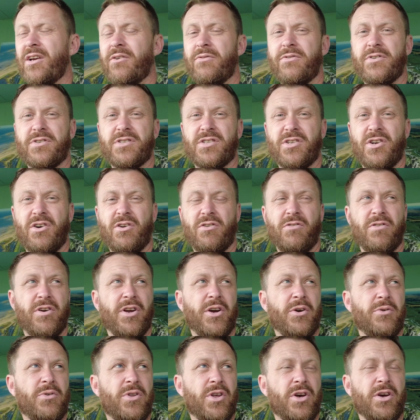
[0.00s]
of a
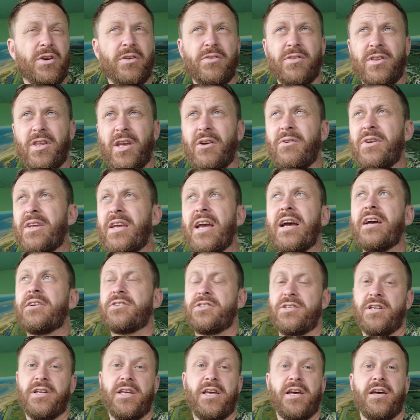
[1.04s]
scenario that the
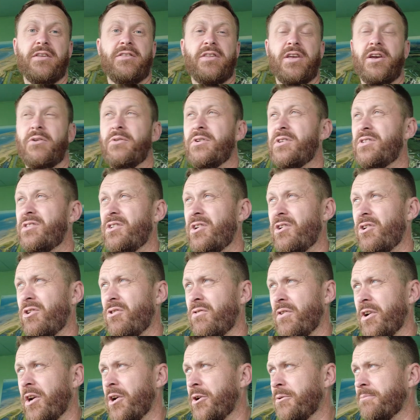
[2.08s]
only
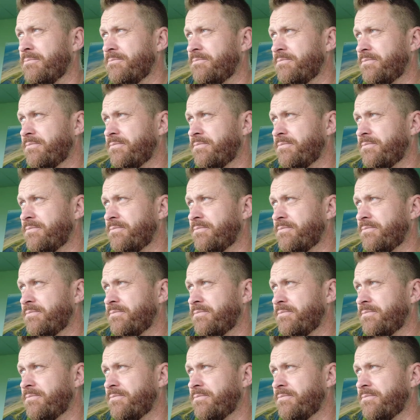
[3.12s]
scenario